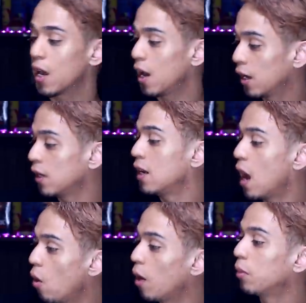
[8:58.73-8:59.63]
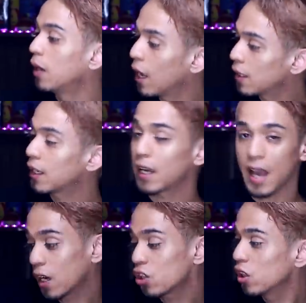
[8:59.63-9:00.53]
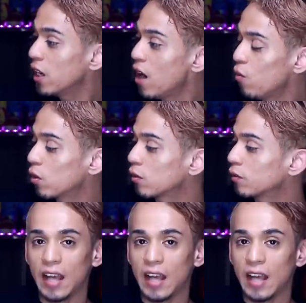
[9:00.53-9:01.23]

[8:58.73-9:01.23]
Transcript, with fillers: And now I'm glad that I actually have one.